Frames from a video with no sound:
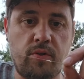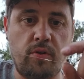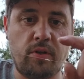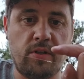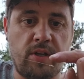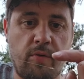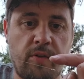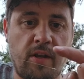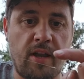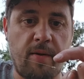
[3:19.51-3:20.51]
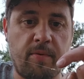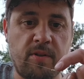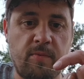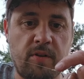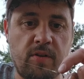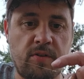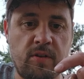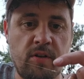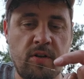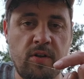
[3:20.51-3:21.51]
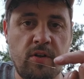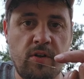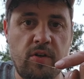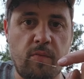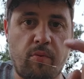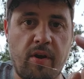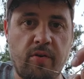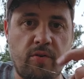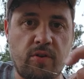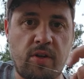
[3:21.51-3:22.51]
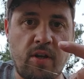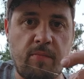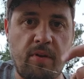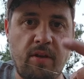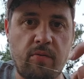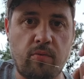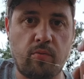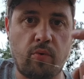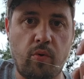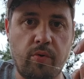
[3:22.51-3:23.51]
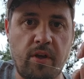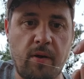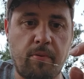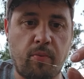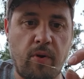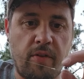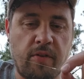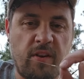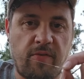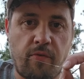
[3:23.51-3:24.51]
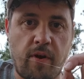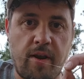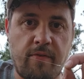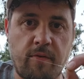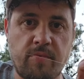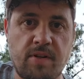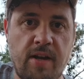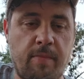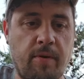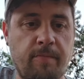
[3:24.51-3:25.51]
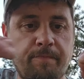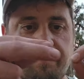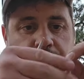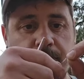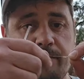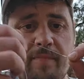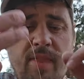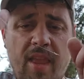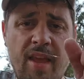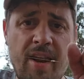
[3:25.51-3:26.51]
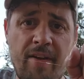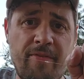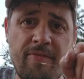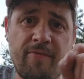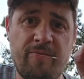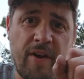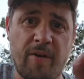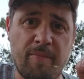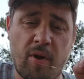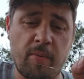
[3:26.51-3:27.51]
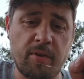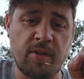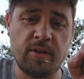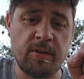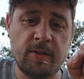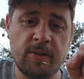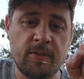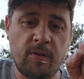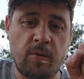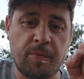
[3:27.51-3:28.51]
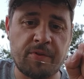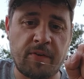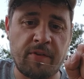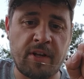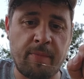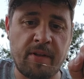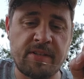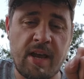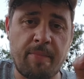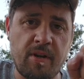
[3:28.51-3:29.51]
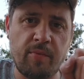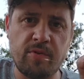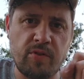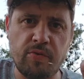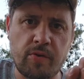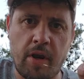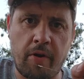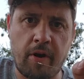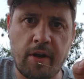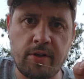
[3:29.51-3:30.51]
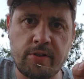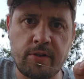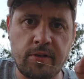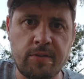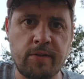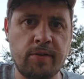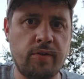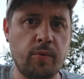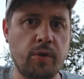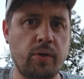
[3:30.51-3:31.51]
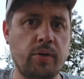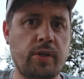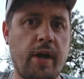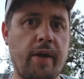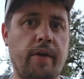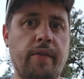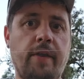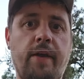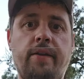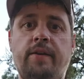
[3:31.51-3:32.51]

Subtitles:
And you can tell when that happens because your braid will just kind of be rolled up rather than frayed from snapping. And I've found probably almost every time that's happened it was user error. I just didn't do a good tie on that.